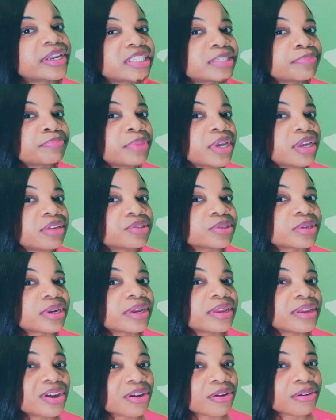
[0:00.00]
shedding speaks
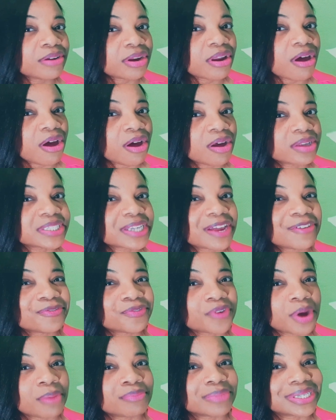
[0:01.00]
to hair loss
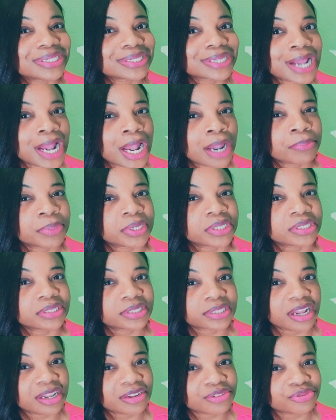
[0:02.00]
from the scalp
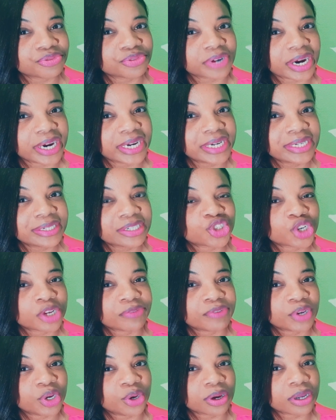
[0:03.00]
itself, right? So
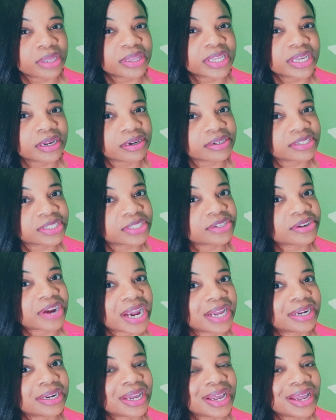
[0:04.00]
if you look on the hair
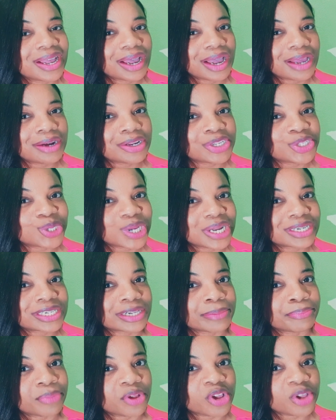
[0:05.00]
strand and you see a
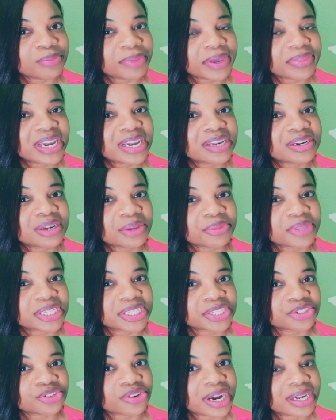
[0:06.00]
little bulb at the end of the
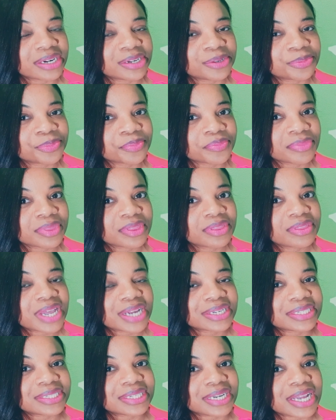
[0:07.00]
strand,
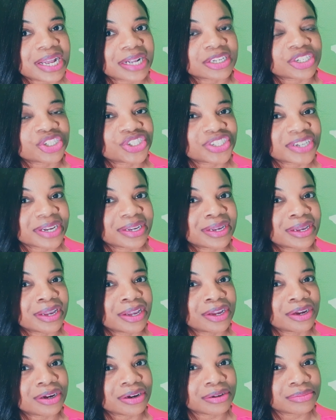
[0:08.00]
that is like a shed
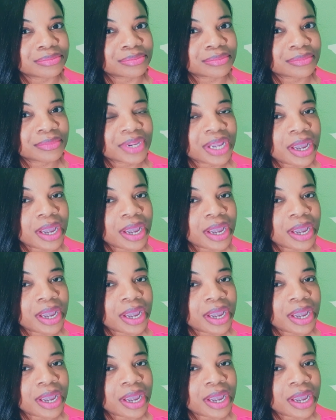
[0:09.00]
hair.